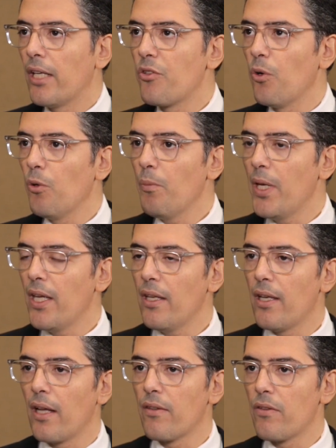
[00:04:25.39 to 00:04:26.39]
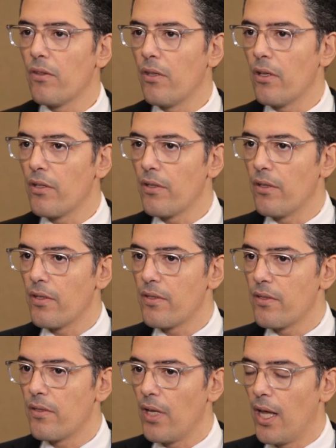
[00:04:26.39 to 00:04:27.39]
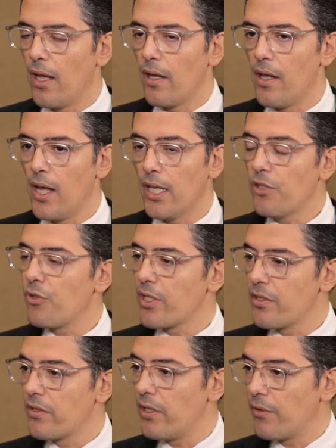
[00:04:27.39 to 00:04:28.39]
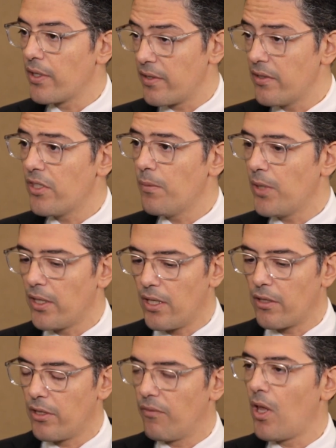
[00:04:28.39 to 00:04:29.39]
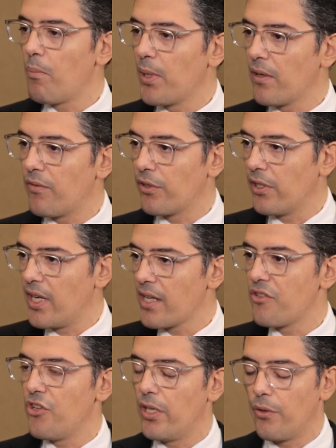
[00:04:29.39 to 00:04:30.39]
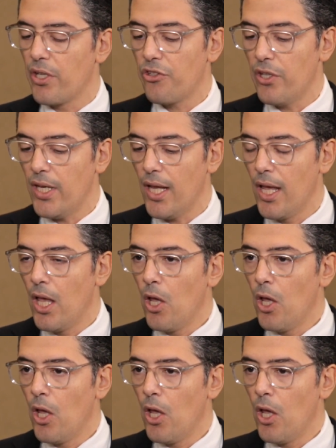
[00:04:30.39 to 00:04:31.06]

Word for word: He told me that the electric steering system that they're developing for the next generation